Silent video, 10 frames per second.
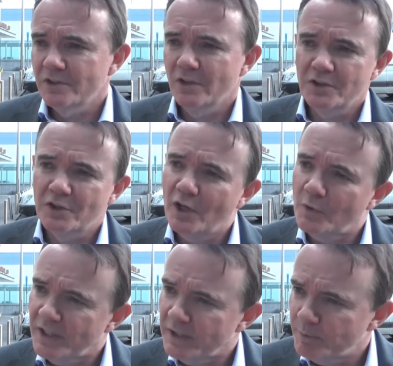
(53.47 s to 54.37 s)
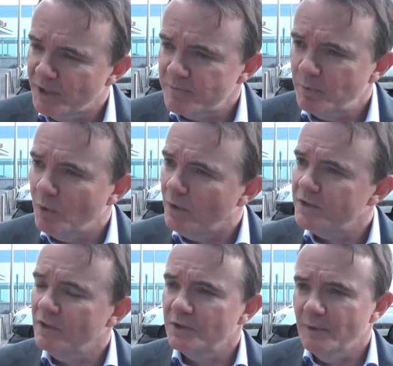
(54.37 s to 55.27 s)
Talk to your county enterprise board,
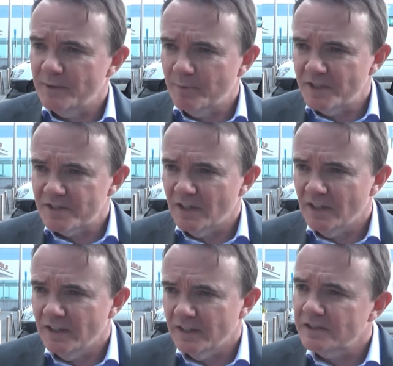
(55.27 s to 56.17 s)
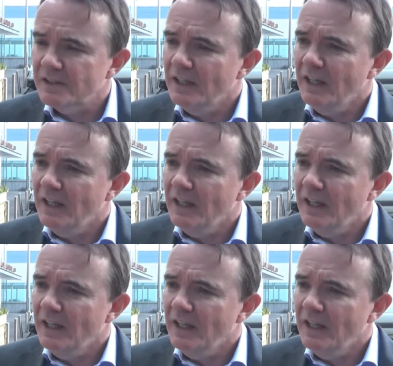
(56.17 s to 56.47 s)
talk to Enterprise Ireland,